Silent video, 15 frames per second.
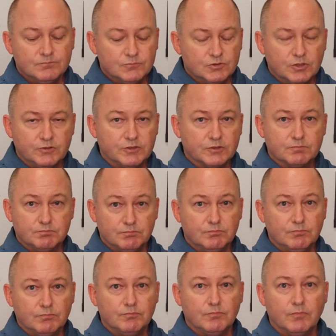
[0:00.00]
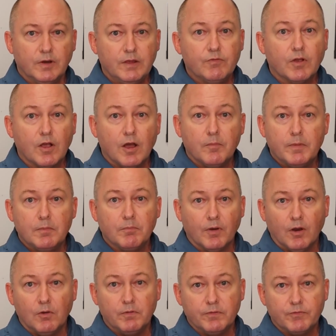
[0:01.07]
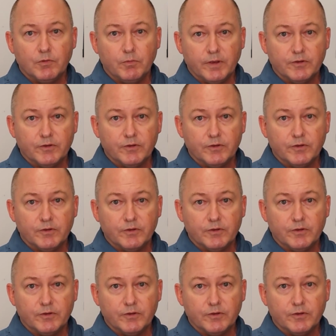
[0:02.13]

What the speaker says: So just leave a comment below if you